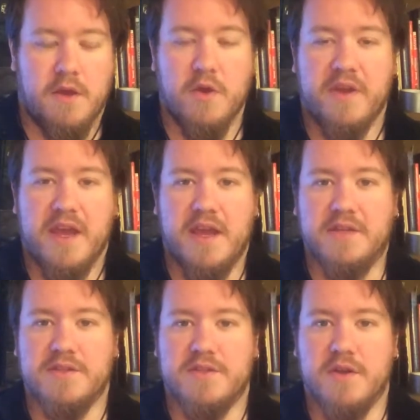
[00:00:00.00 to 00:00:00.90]

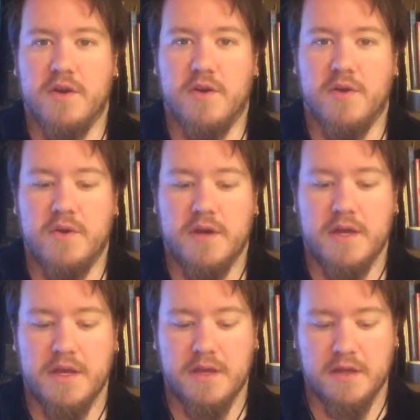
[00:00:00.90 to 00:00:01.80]
Okay, so,
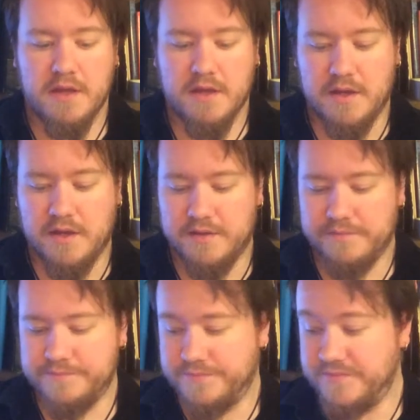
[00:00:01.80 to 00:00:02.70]

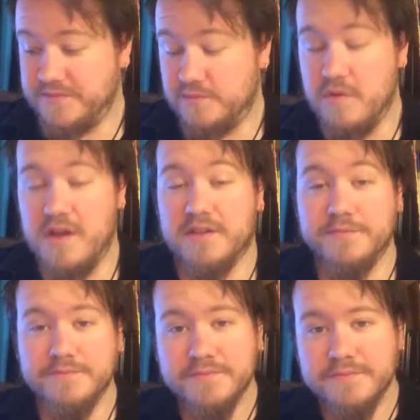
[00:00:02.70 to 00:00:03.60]

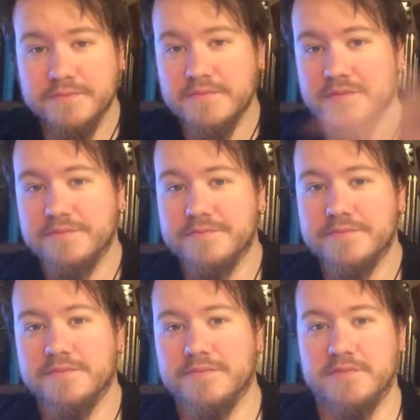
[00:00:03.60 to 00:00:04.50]
welcome.
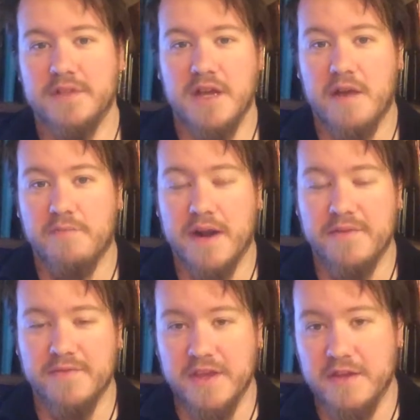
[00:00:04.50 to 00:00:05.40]
I'm
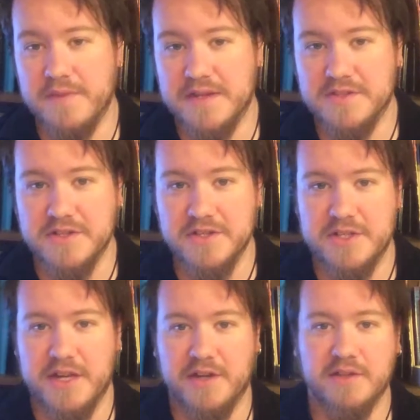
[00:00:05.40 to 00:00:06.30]
Brian for the Unbound Series
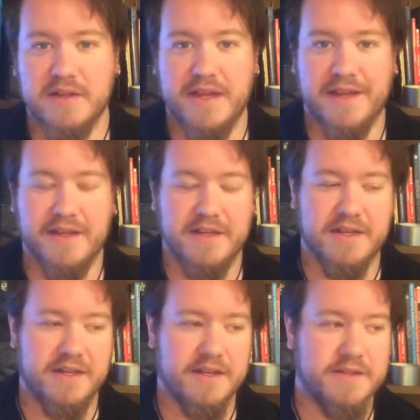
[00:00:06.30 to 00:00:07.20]
channel, and
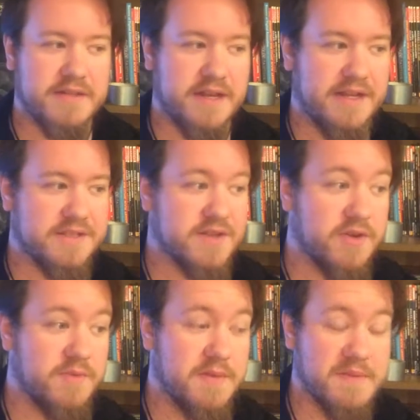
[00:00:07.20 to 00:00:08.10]
today's
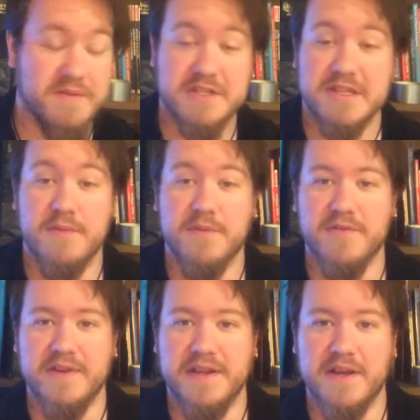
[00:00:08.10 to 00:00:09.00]
going to be a bit of a somber
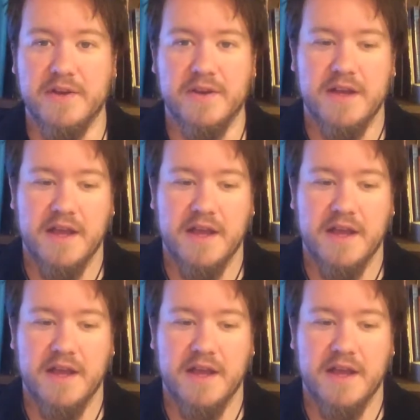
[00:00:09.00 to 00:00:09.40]
video.